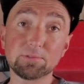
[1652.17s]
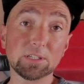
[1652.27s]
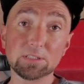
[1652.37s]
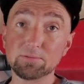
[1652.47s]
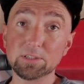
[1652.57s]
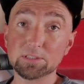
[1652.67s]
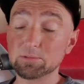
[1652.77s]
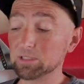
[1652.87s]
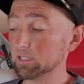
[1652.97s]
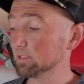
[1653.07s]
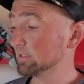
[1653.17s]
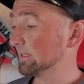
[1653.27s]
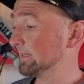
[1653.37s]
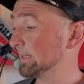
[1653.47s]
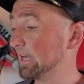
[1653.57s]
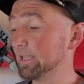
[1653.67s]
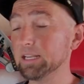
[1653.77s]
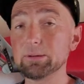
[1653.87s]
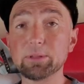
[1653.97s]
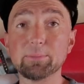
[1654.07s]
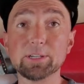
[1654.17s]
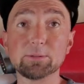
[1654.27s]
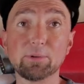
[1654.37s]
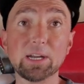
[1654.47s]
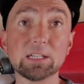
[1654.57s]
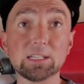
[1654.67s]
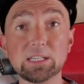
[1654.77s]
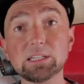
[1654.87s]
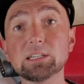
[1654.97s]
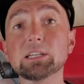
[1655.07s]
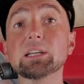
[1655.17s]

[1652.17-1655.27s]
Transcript: with this, I'll hit it with a bunch of brake clean,